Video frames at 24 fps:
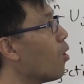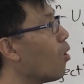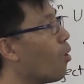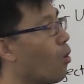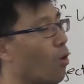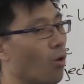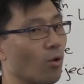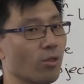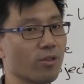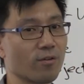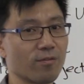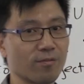
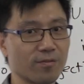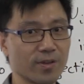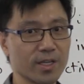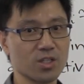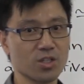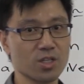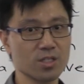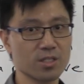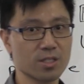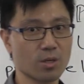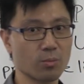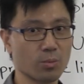all the
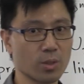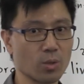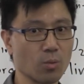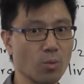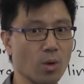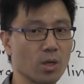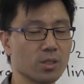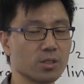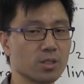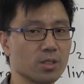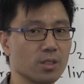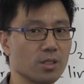features that we
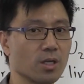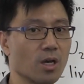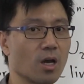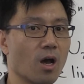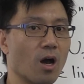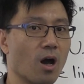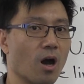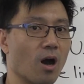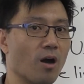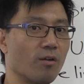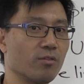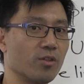wanted
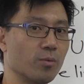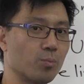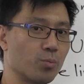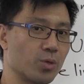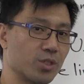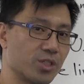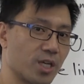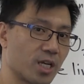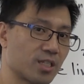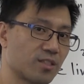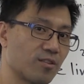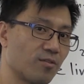of the
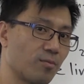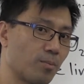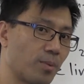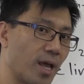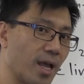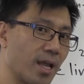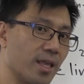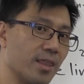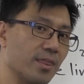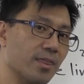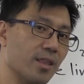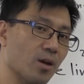projective
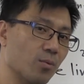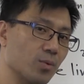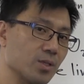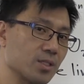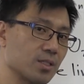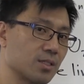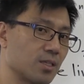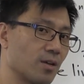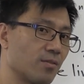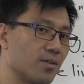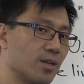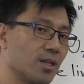plane that
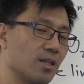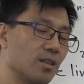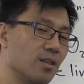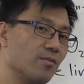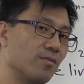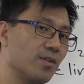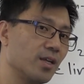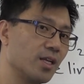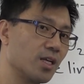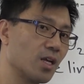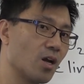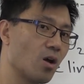was given in the
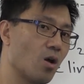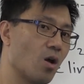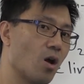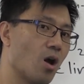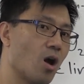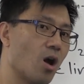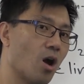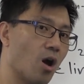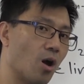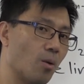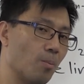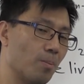video
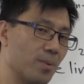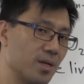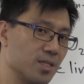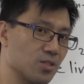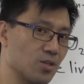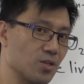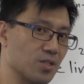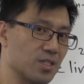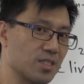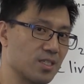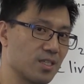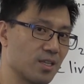on
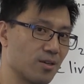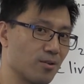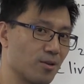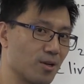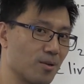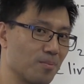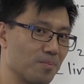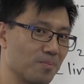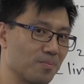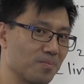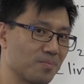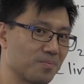Bezout's theorem.
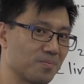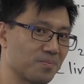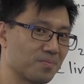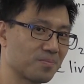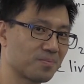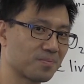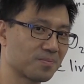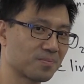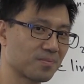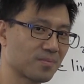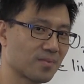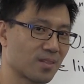
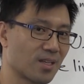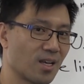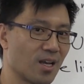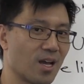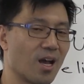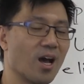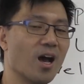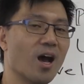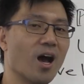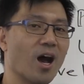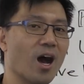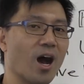
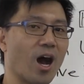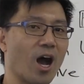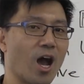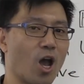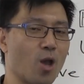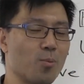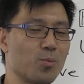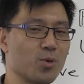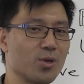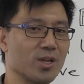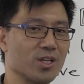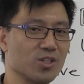I
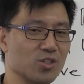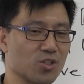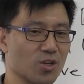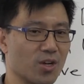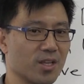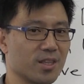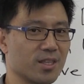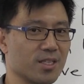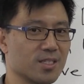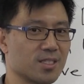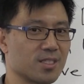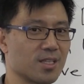hope you
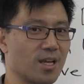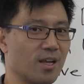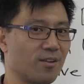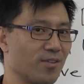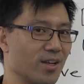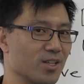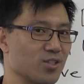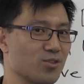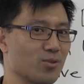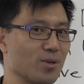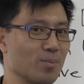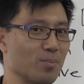enjoyed this
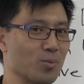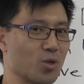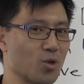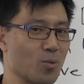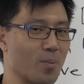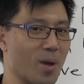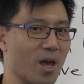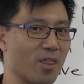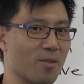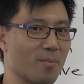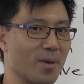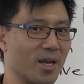adventure in pure
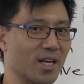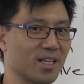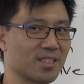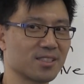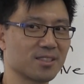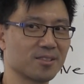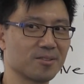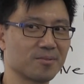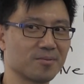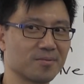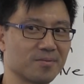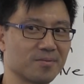mathematics.